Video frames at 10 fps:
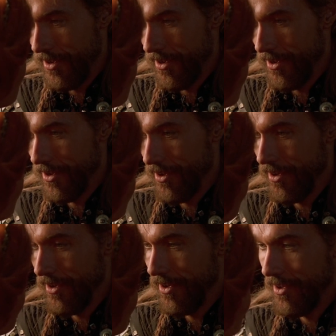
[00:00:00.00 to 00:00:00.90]

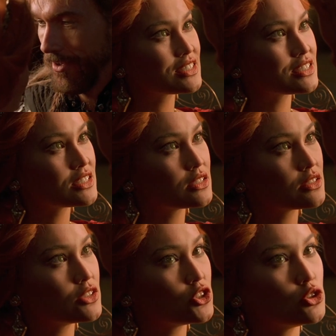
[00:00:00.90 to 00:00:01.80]
Empire, which the
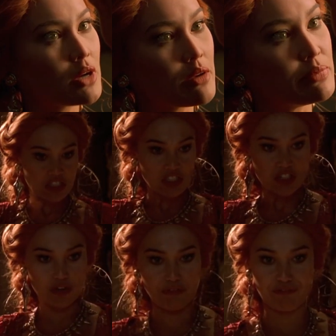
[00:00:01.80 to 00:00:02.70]
god Valka
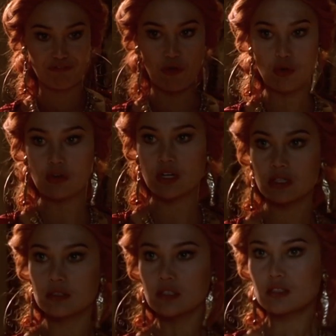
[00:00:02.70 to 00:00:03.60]
destroyed the
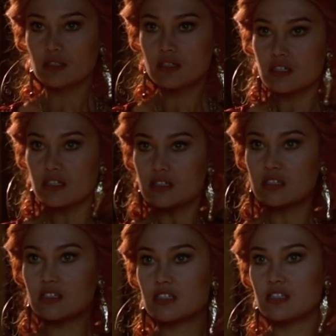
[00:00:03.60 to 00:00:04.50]
ages before
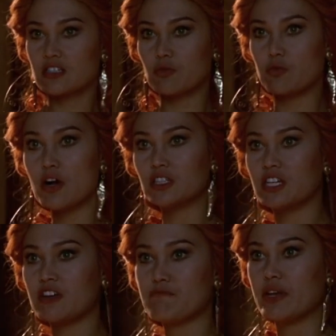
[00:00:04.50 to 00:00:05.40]
Valusia was
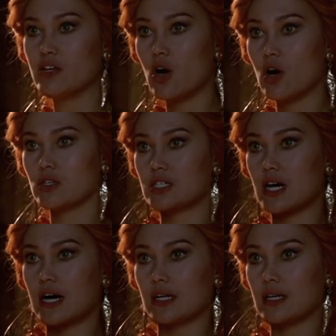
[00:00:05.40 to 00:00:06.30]
built on its
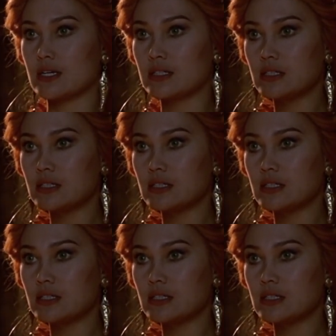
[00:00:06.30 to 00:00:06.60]
remains.